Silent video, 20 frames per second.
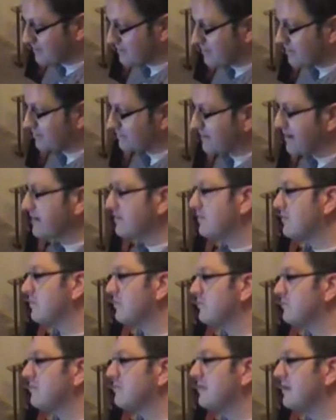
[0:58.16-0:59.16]
on my
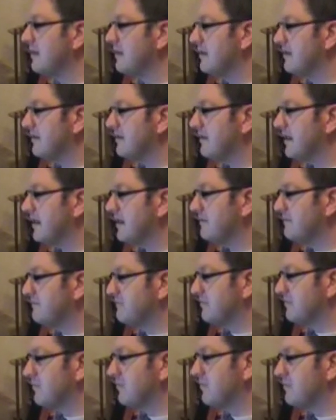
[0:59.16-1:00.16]
own, I
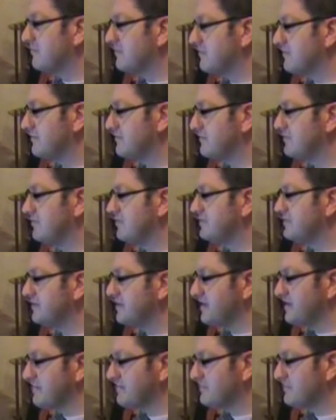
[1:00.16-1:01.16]
formed 2
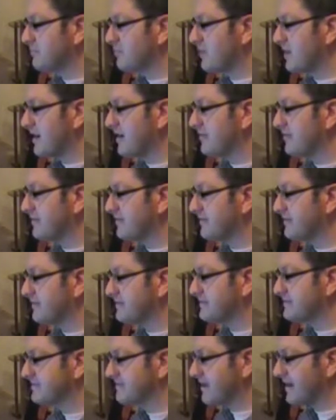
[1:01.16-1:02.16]
teams prior to
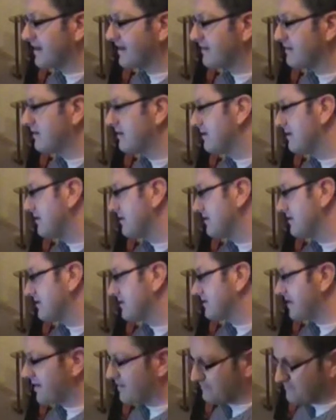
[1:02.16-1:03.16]
this that
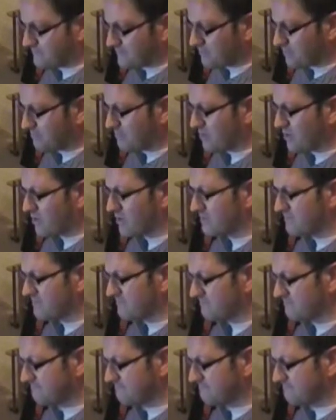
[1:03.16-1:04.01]
kind of fell apart